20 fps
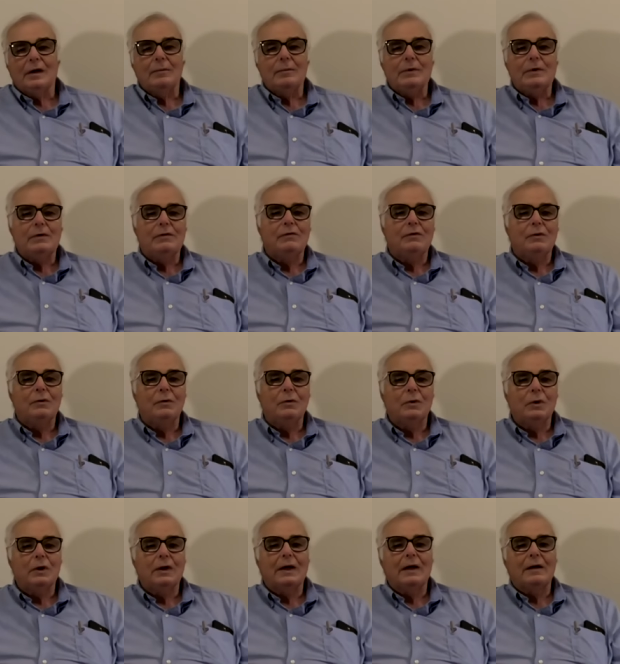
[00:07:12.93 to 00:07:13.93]
I mean, if you
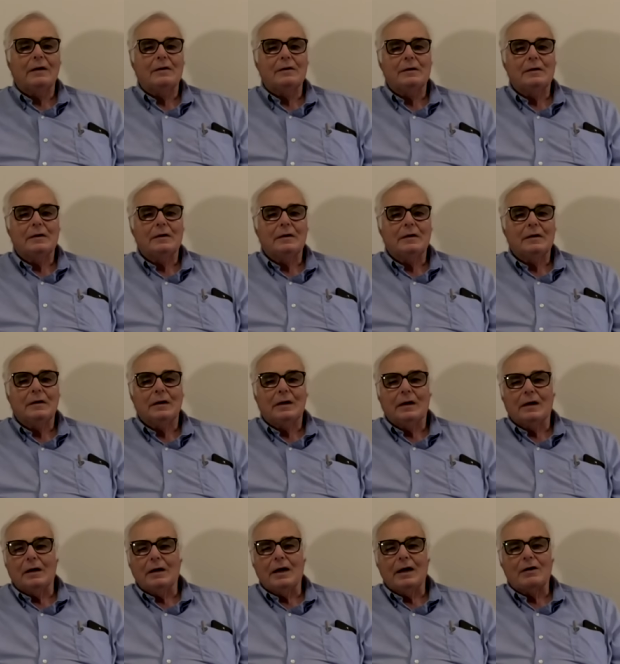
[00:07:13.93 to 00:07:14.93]
look at
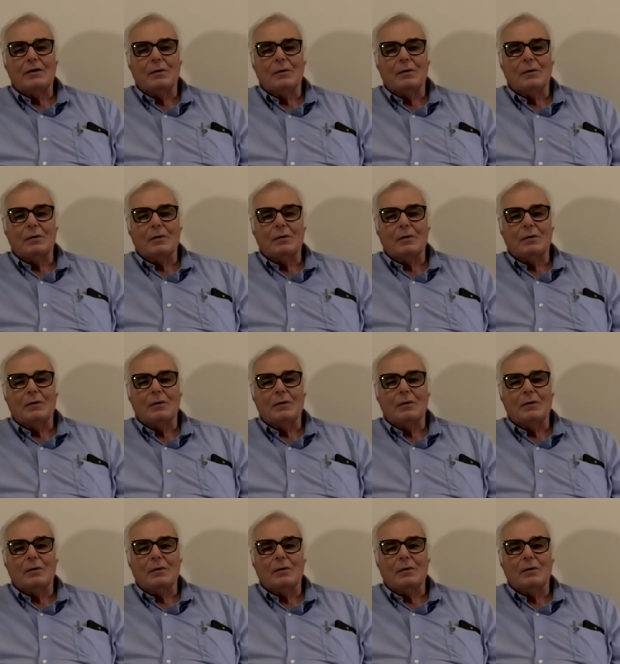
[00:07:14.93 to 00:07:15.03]
uh,